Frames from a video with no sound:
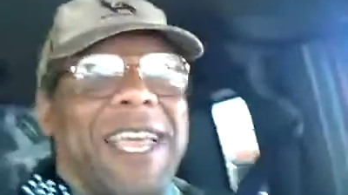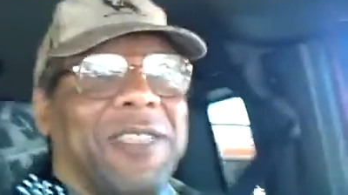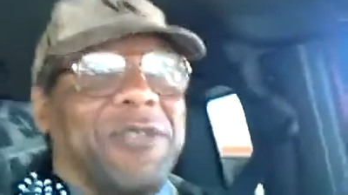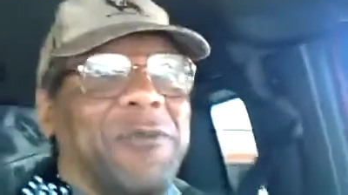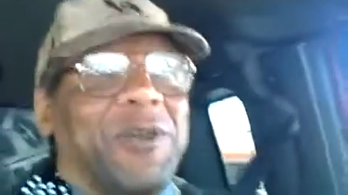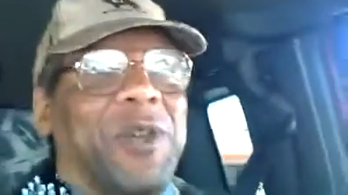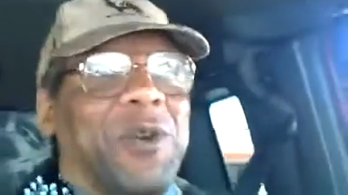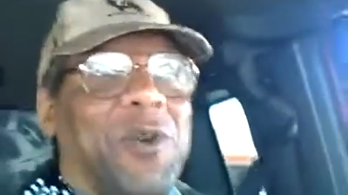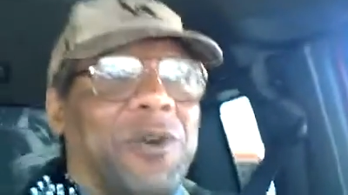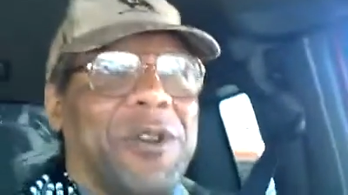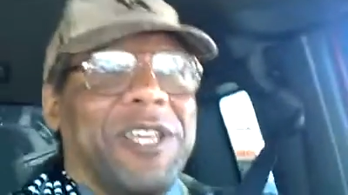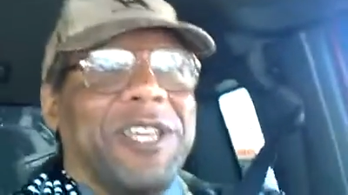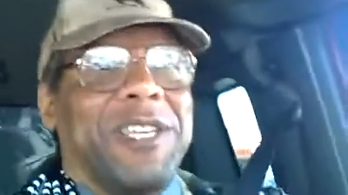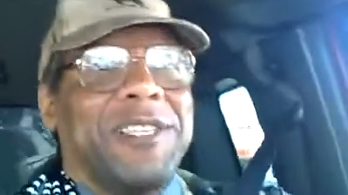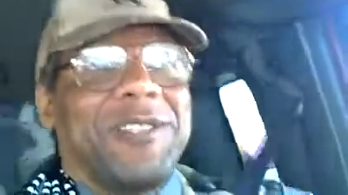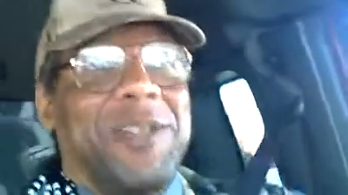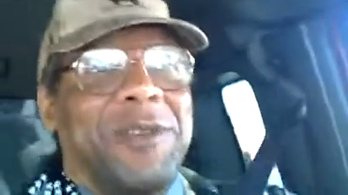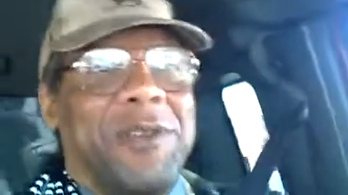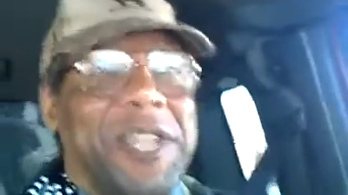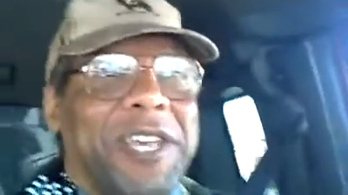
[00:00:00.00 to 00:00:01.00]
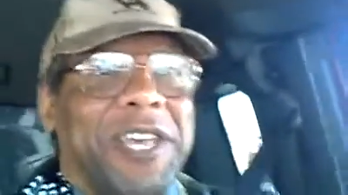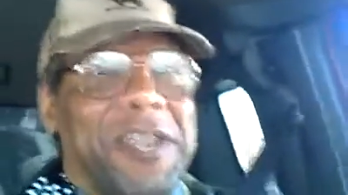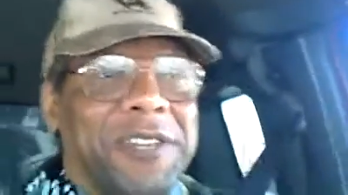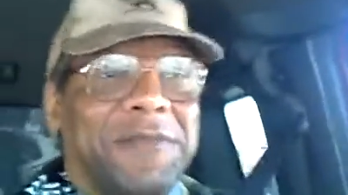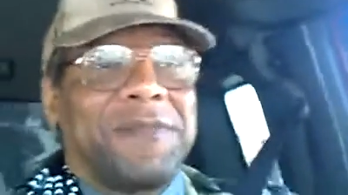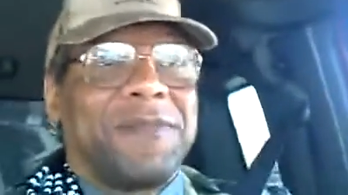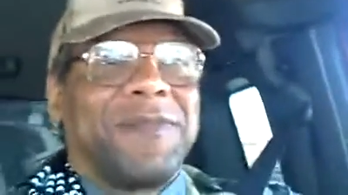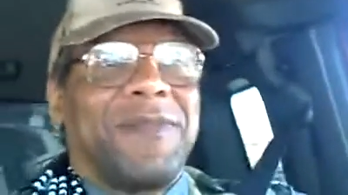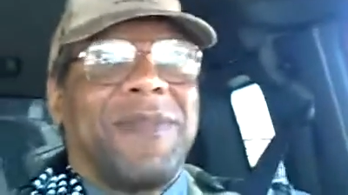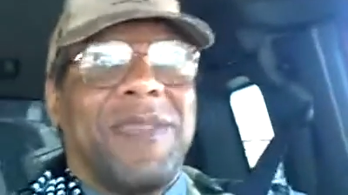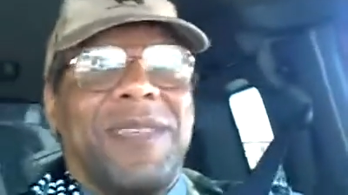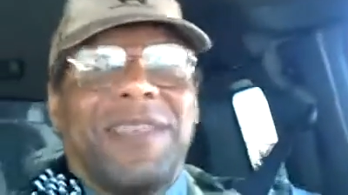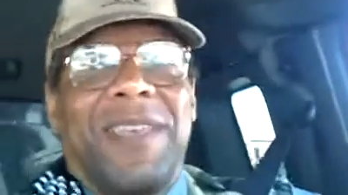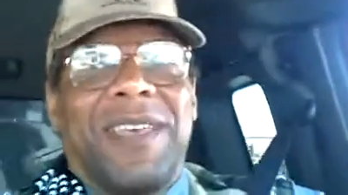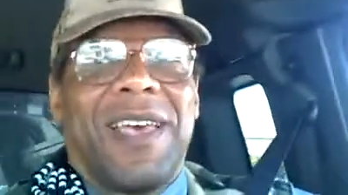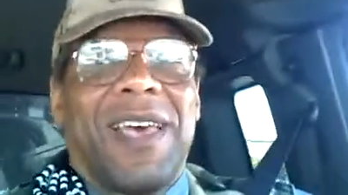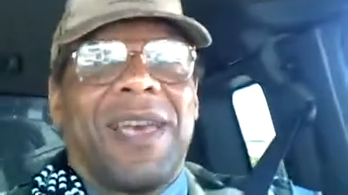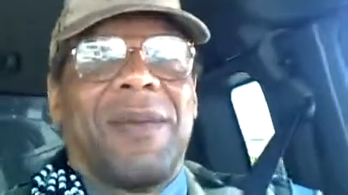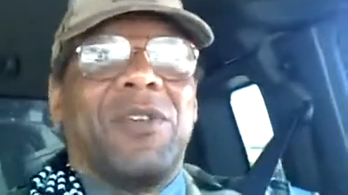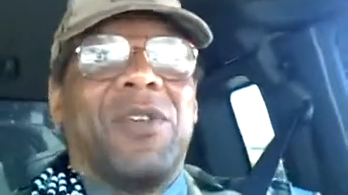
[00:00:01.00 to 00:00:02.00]
at the recording studio.
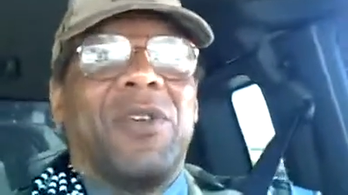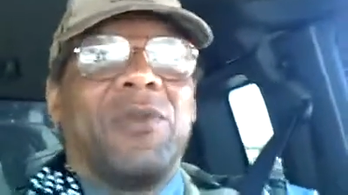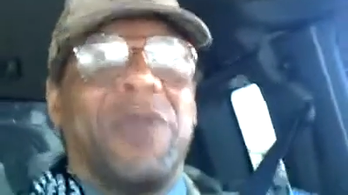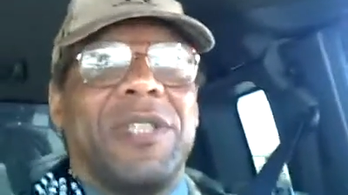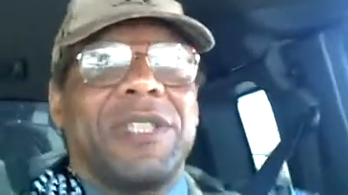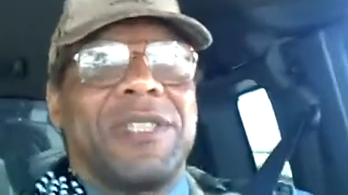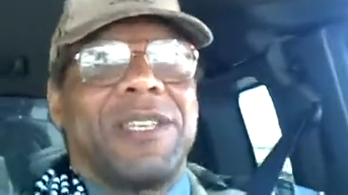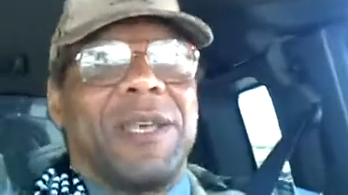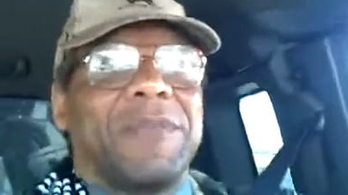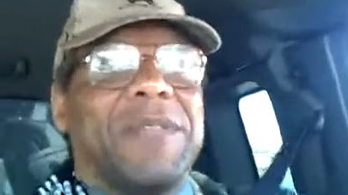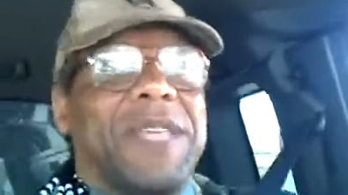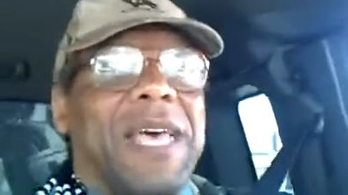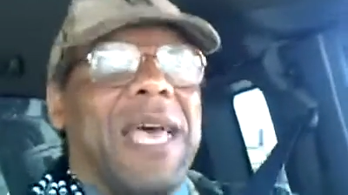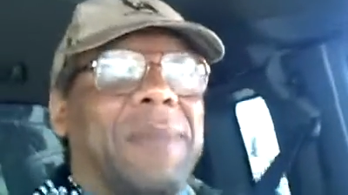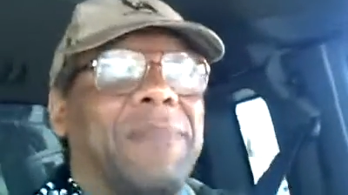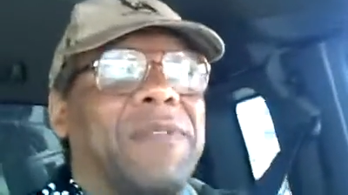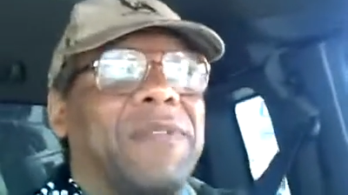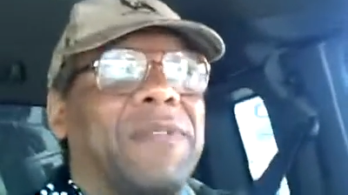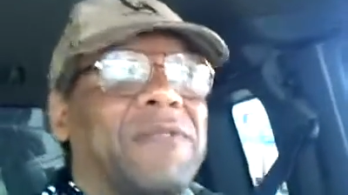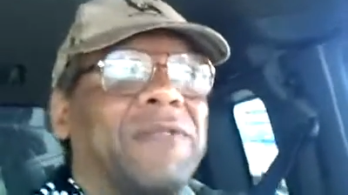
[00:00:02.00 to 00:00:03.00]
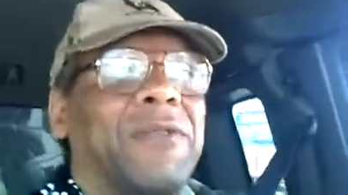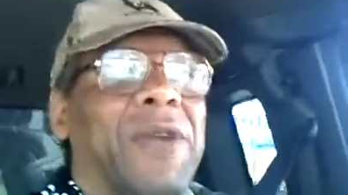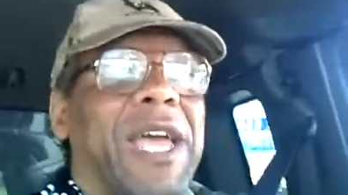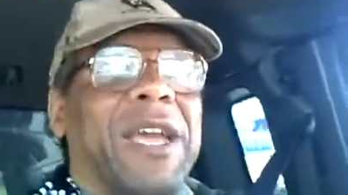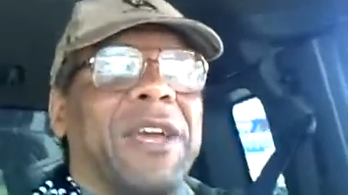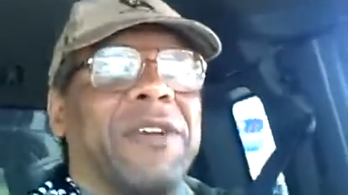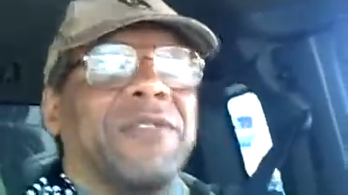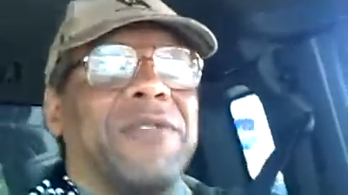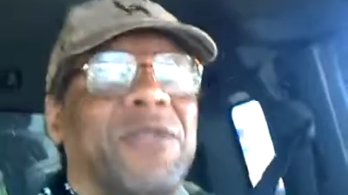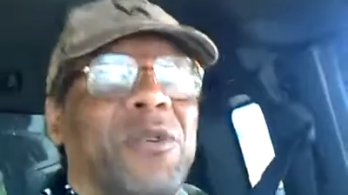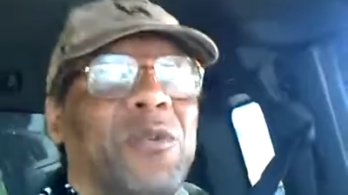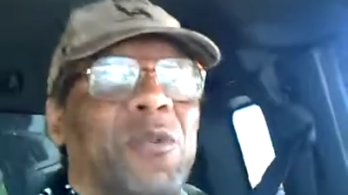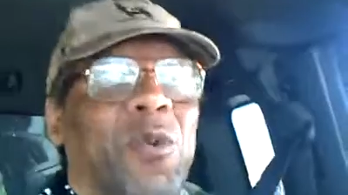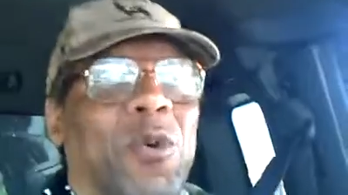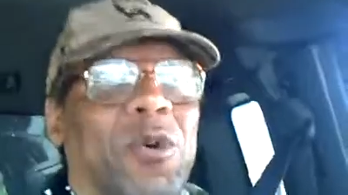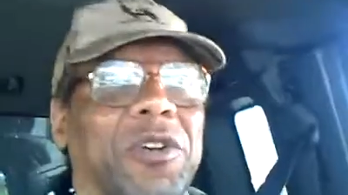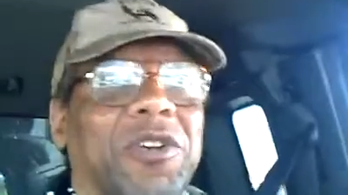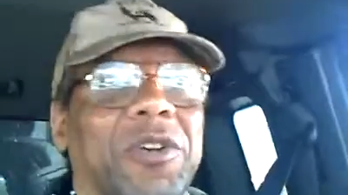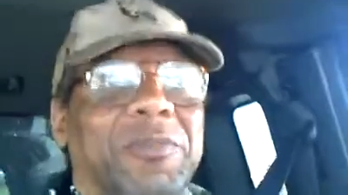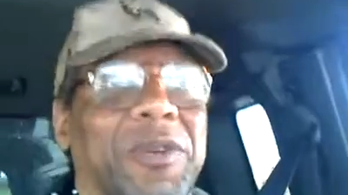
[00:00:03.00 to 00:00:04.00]
I'm doing some type of record for
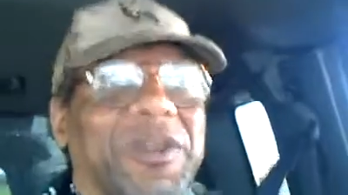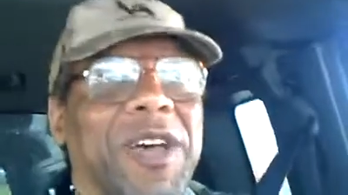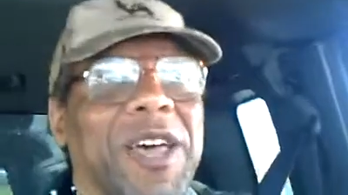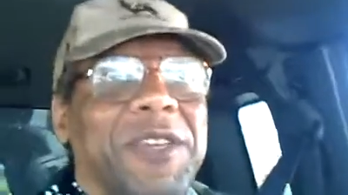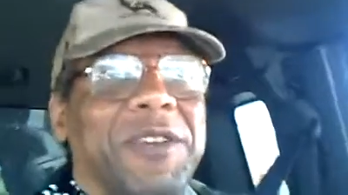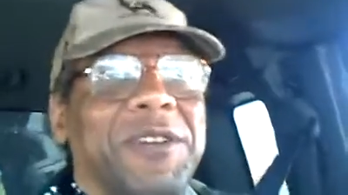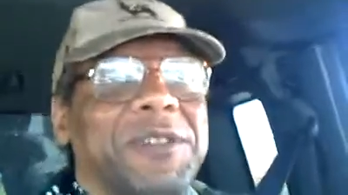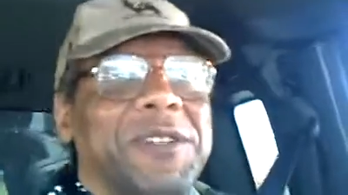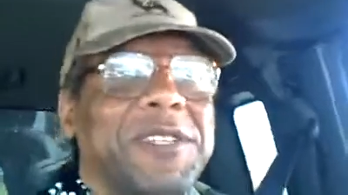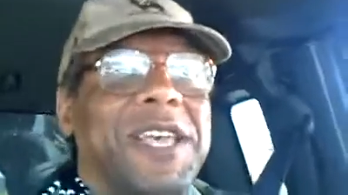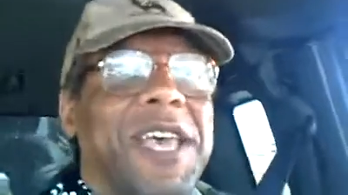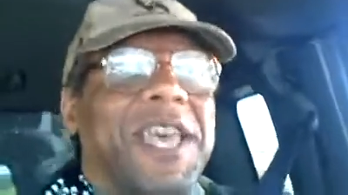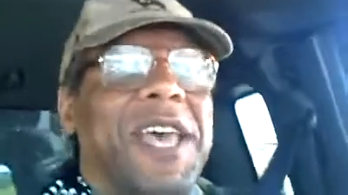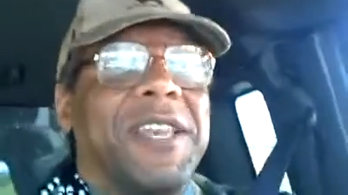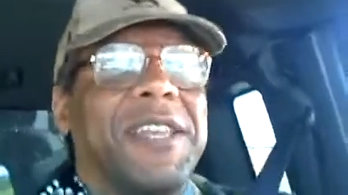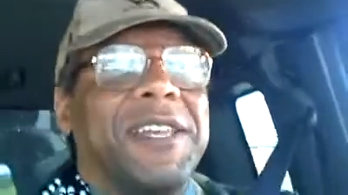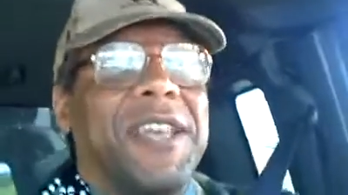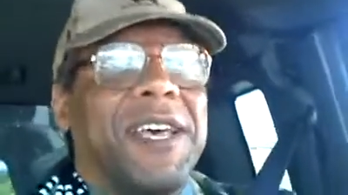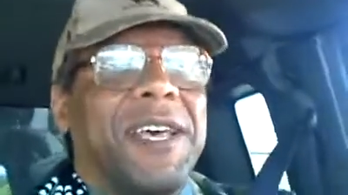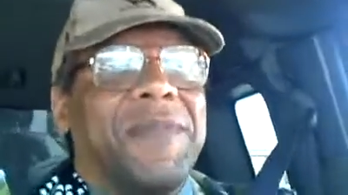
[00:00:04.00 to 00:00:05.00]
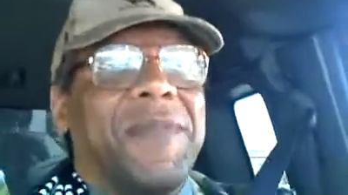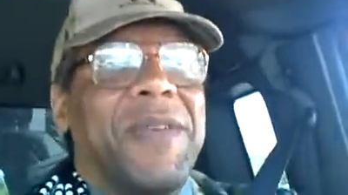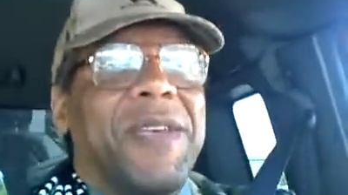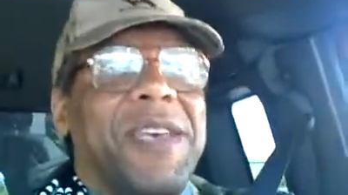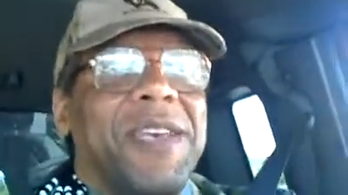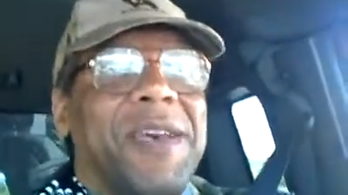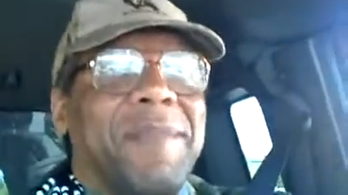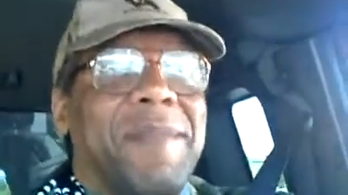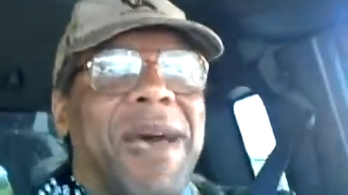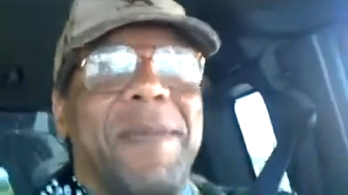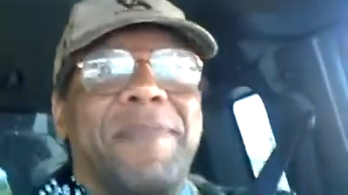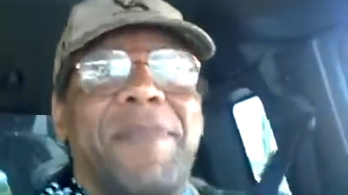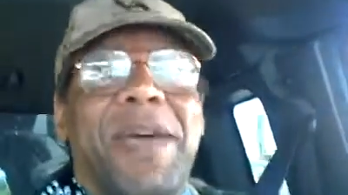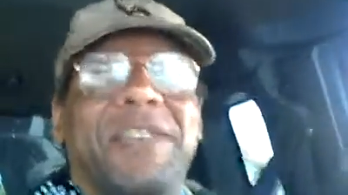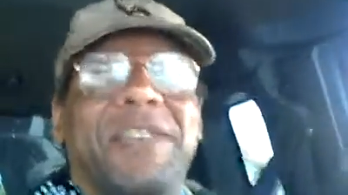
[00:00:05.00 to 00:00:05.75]
Warner Brothers, and uh, my